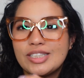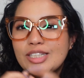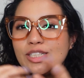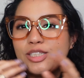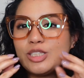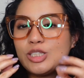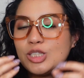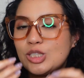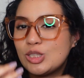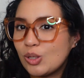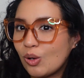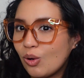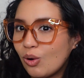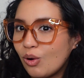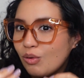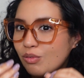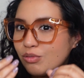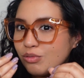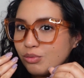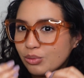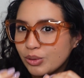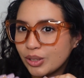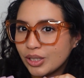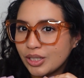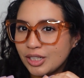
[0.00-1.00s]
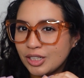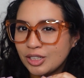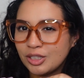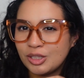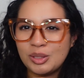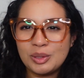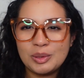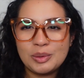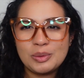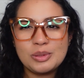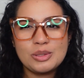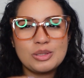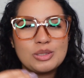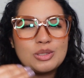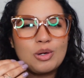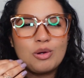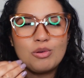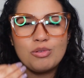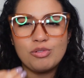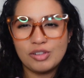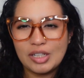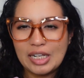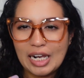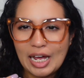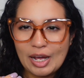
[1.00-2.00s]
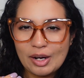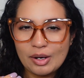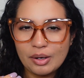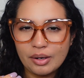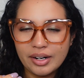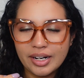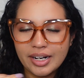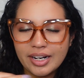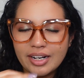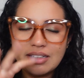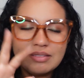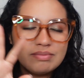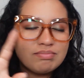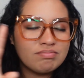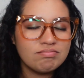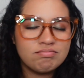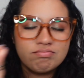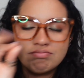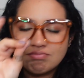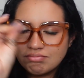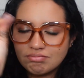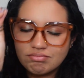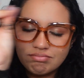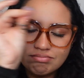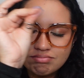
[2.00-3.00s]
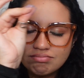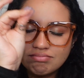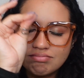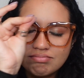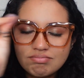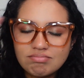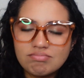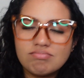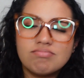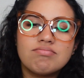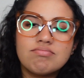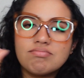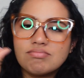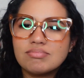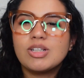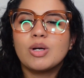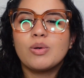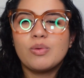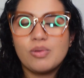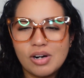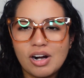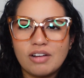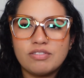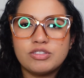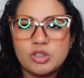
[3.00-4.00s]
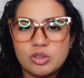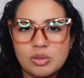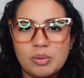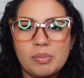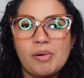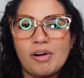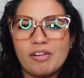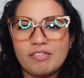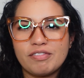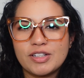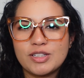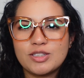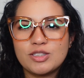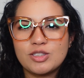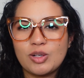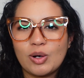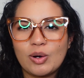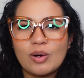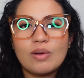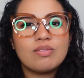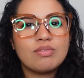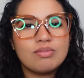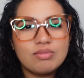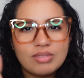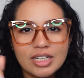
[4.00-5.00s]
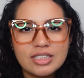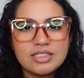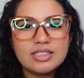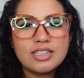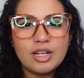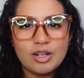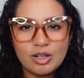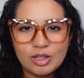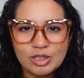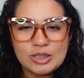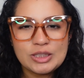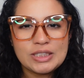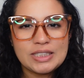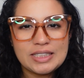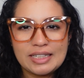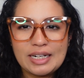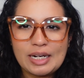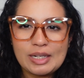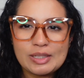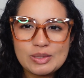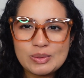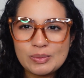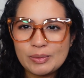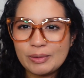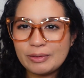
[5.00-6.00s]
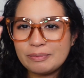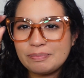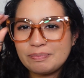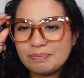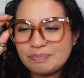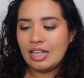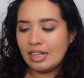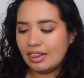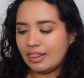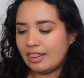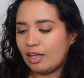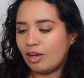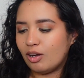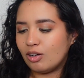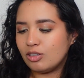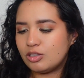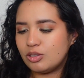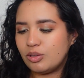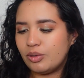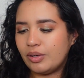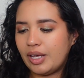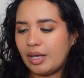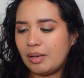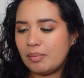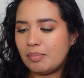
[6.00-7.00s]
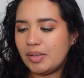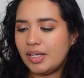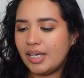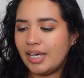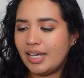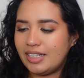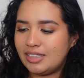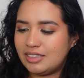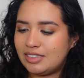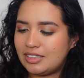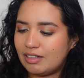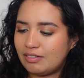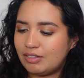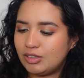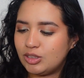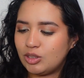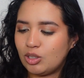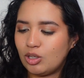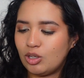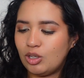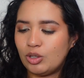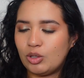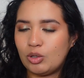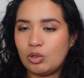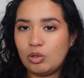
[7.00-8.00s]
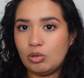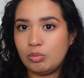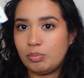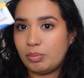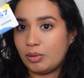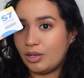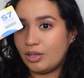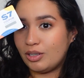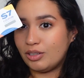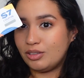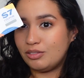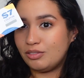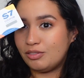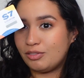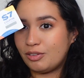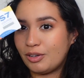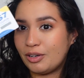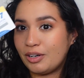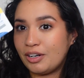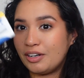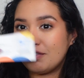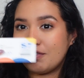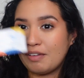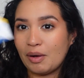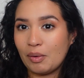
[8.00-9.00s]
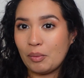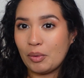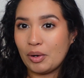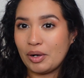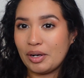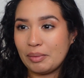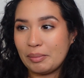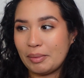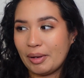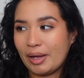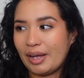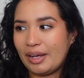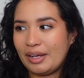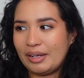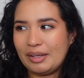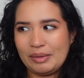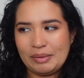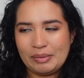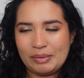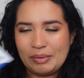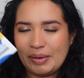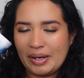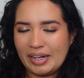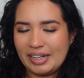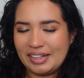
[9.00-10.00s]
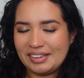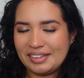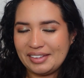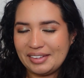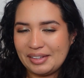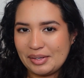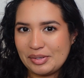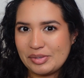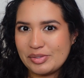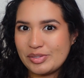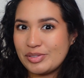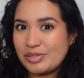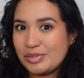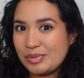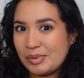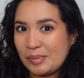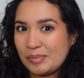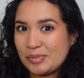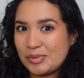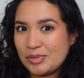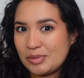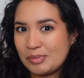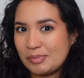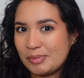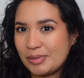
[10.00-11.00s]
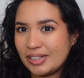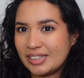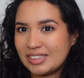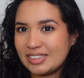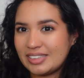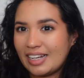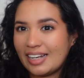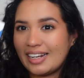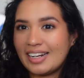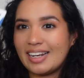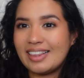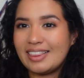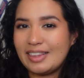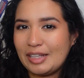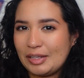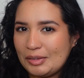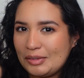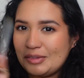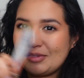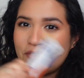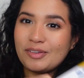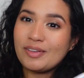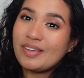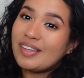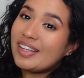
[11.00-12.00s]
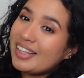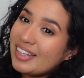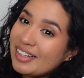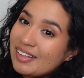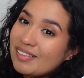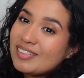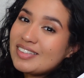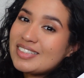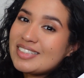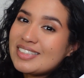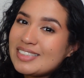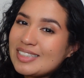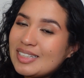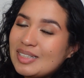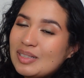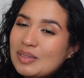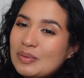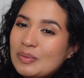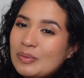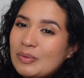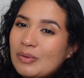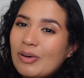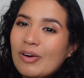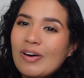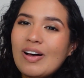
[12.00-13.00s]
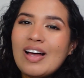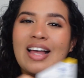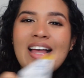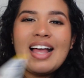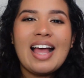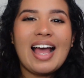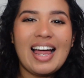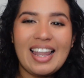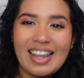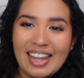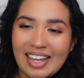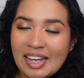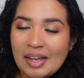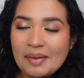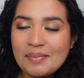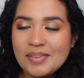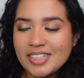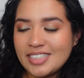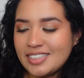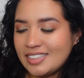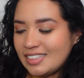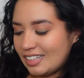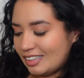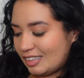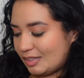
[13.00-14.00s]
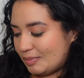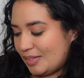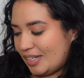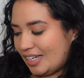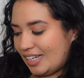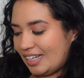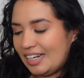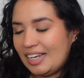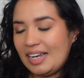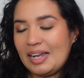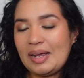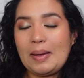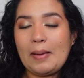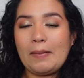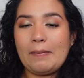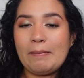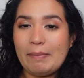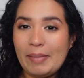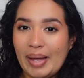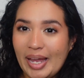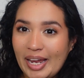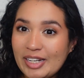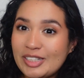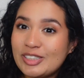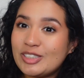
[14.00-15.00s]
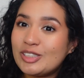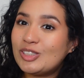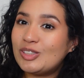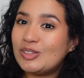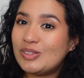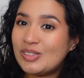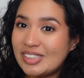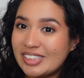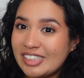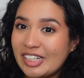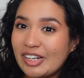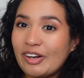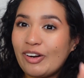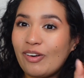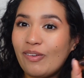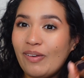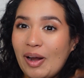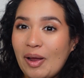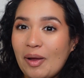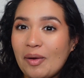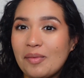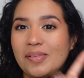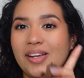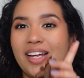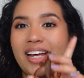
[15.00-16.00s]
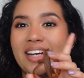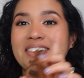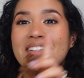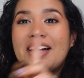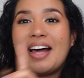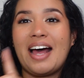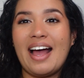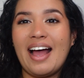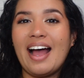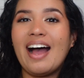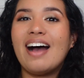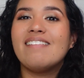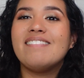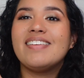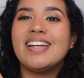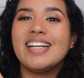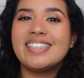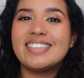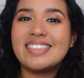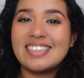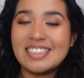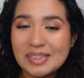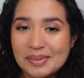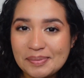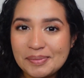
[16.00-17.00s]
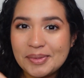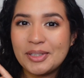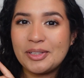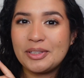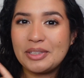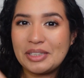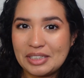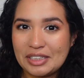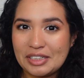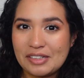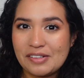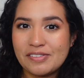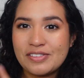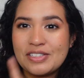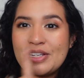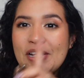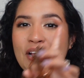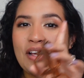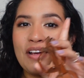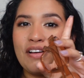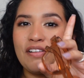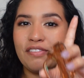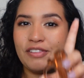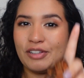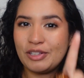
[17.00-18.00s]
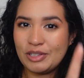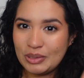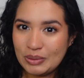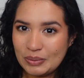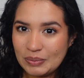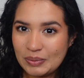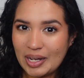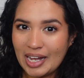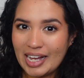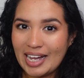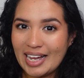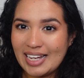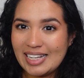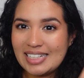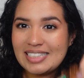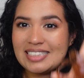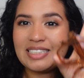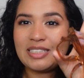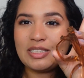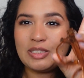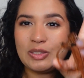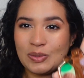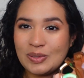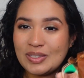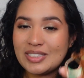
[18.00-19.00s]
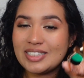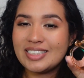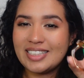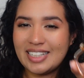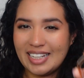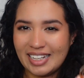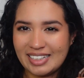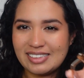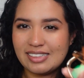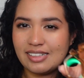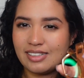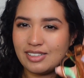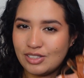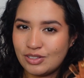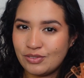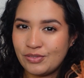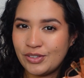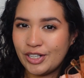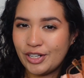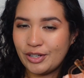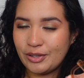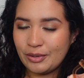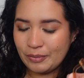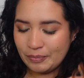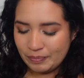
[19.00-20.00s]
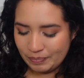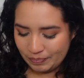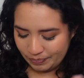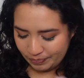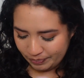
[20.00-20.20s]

It's so freaking cute, so flattering. We're off to a perfect start. Let's get on to the next one. They also gave me a $7 coupon for if I want to buy, you know, anything extra. So I'm super excited. Thank you for the gift, Zeelool. And like I mentioned at the beginning, make sure you stick around because I have a similar gift for you guys towards the end of this video.